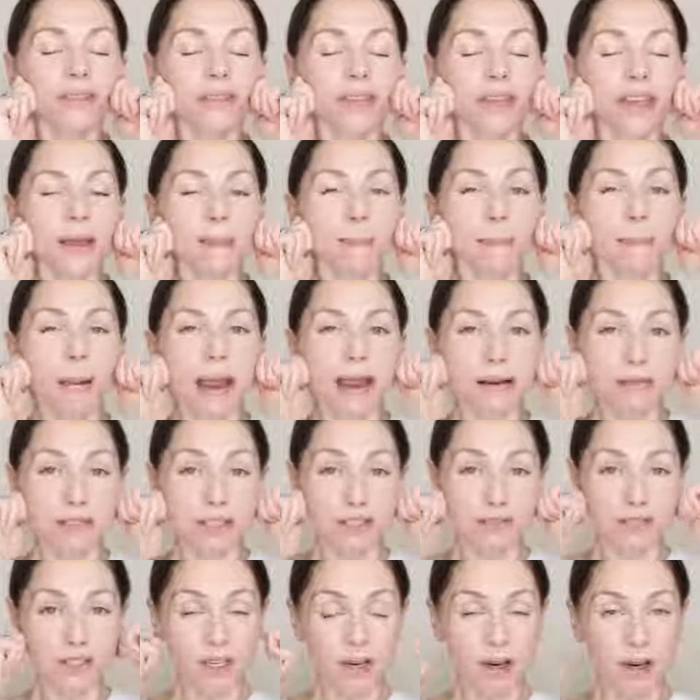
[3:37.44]
The amount
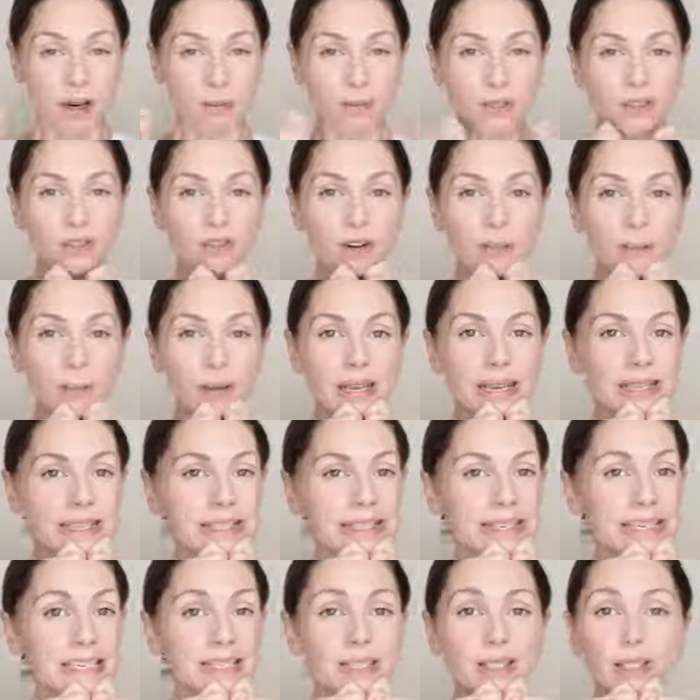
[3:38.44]
of times you
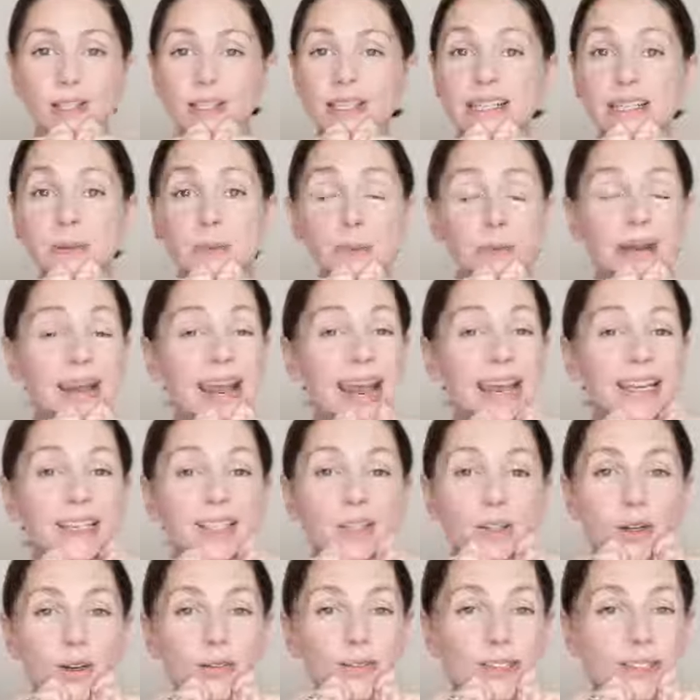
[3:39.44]
repeat is going to
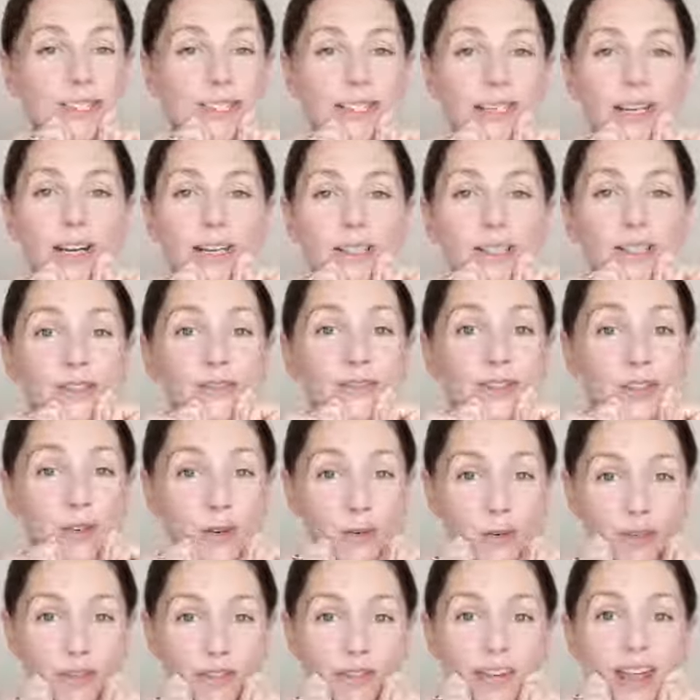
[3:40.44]
depend on the size of
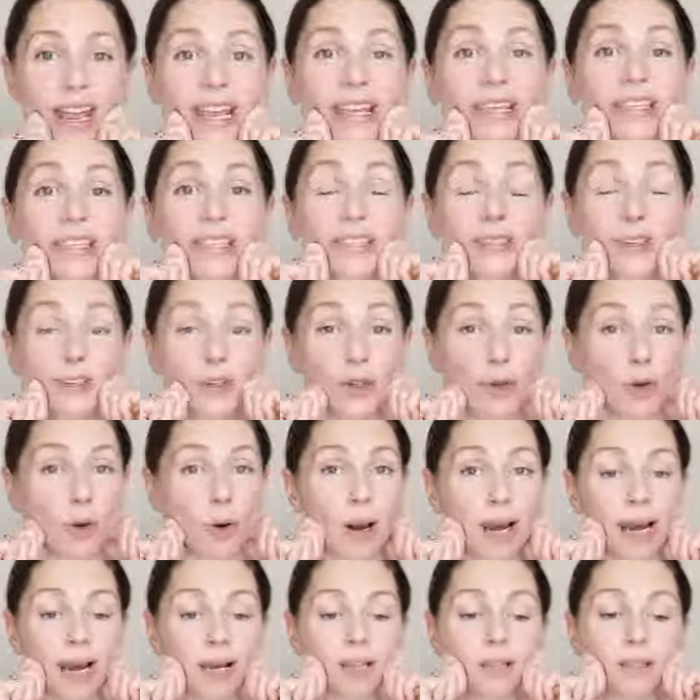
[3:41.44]
your face and
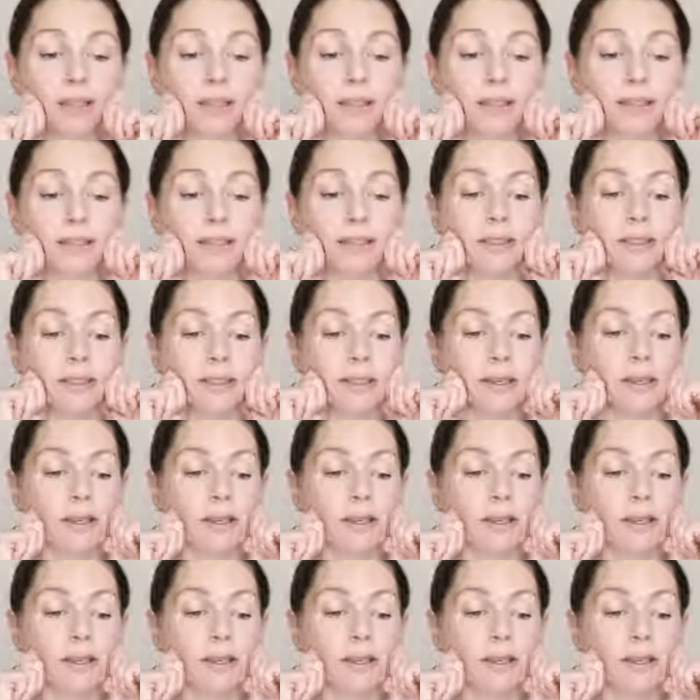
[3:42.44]
your hands.